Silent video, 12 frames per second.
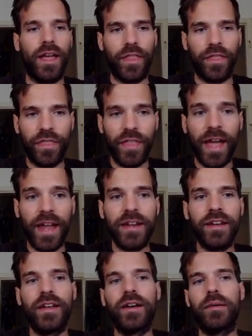
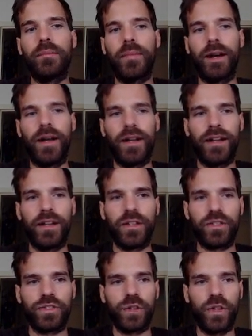Then my
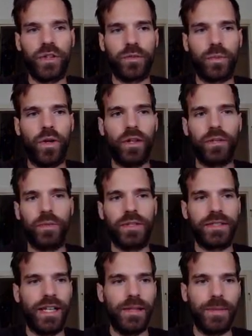Sollet wallet will
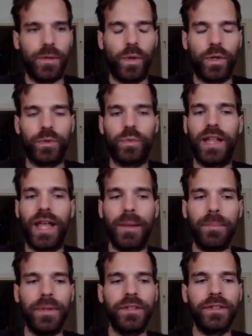tell me what will
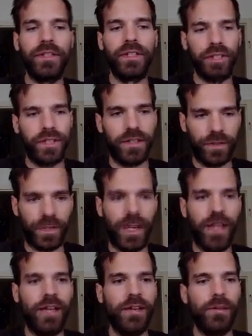happen.
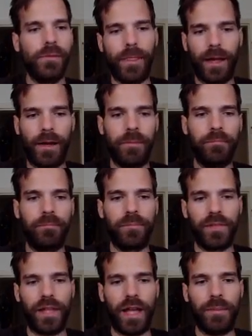Okay, um,
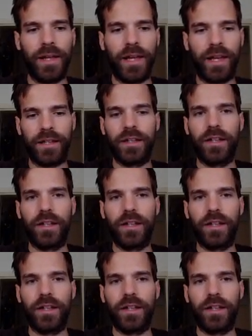I'm like,